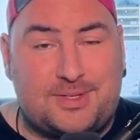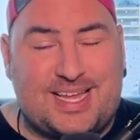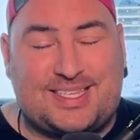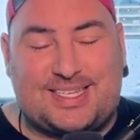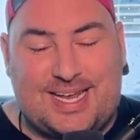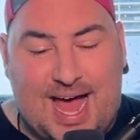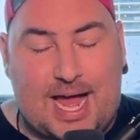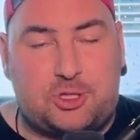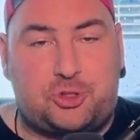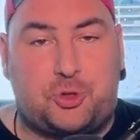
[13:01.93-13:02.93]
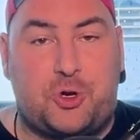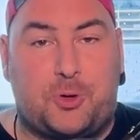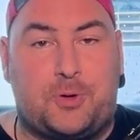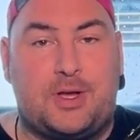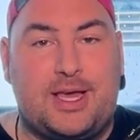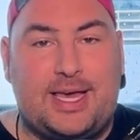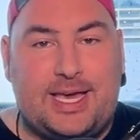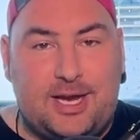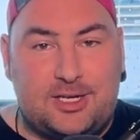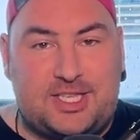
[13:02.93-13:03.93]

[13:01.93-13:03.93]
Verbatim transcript: That's not true. Here's the